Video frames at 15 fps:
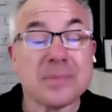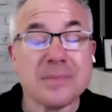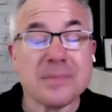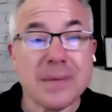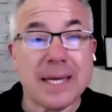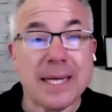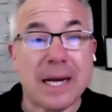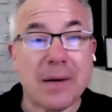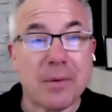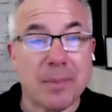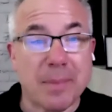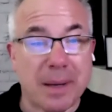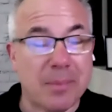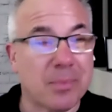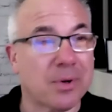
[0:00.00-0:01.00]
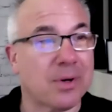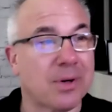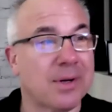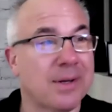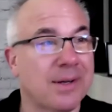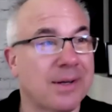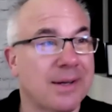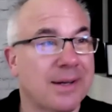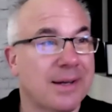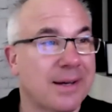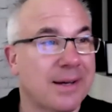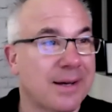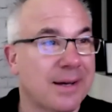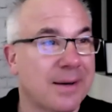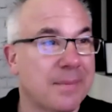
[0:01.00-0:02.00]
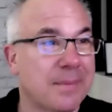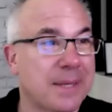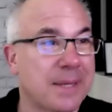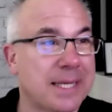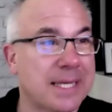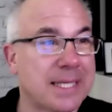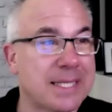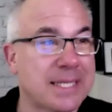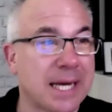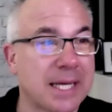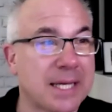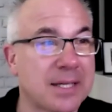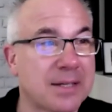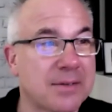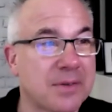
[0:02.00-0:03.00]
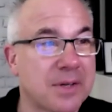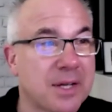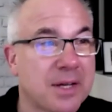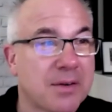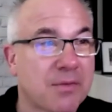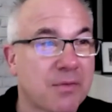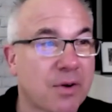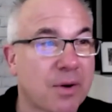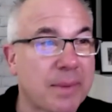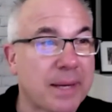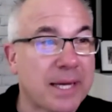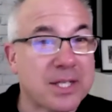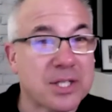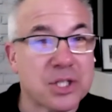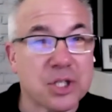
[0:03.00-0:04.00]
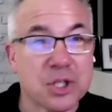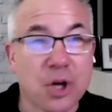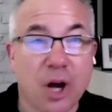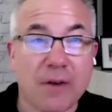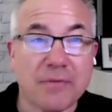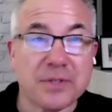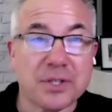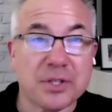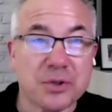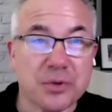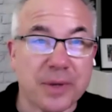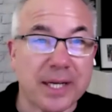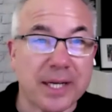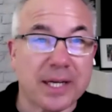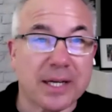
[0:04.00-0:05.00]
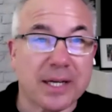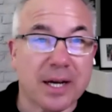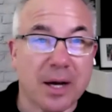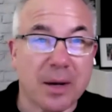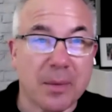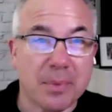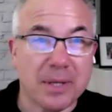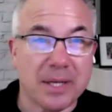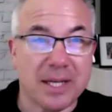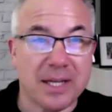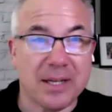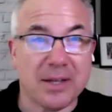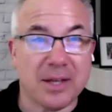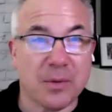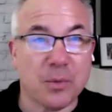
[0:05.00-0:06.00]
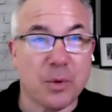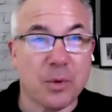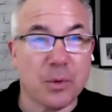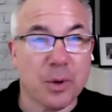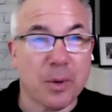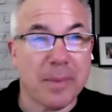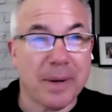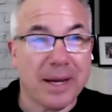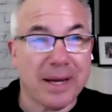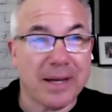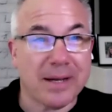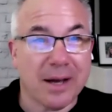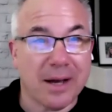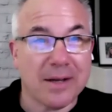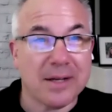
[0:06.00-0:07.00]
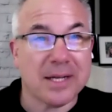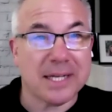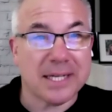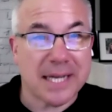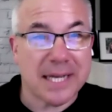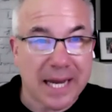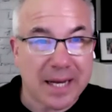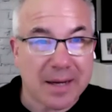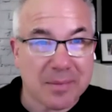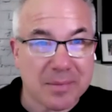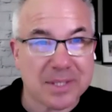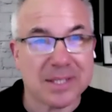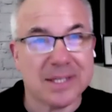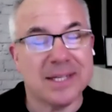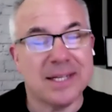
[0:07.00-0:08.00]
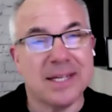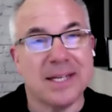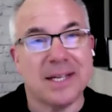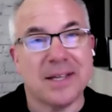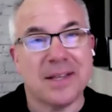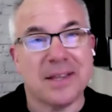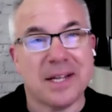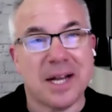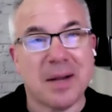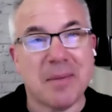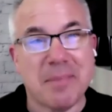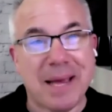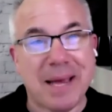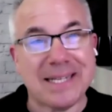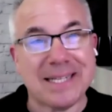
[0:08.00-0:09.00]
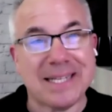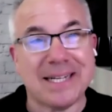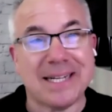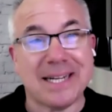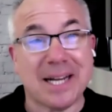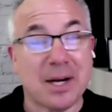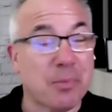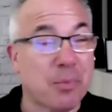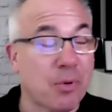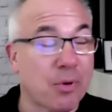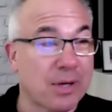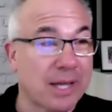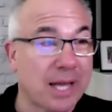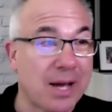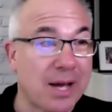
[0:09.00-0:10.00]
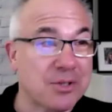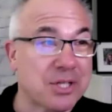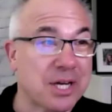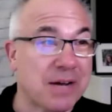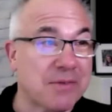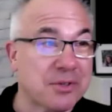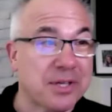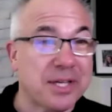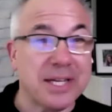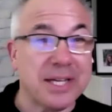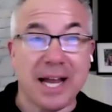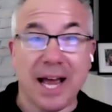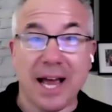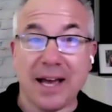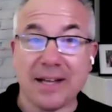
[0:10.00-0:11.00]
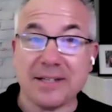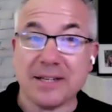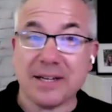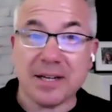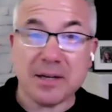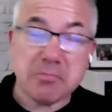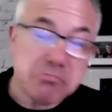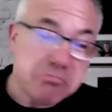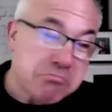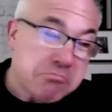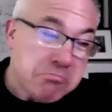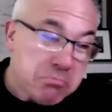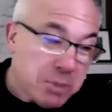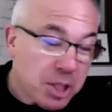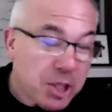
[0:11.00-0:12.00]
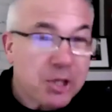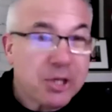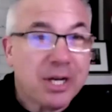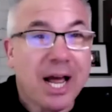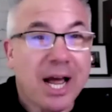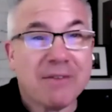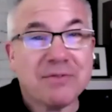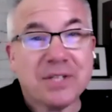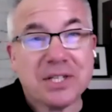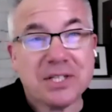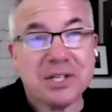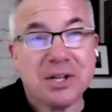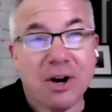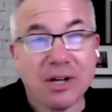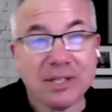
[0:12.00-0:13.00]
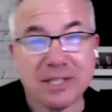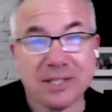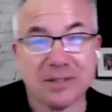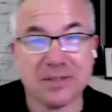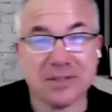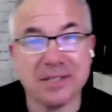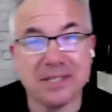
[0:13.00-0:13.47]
And I remember um, an executive from a soft drink company that will remain unnamed that I met in an airport lounge after he'd had uh, a good half dozen cocktails.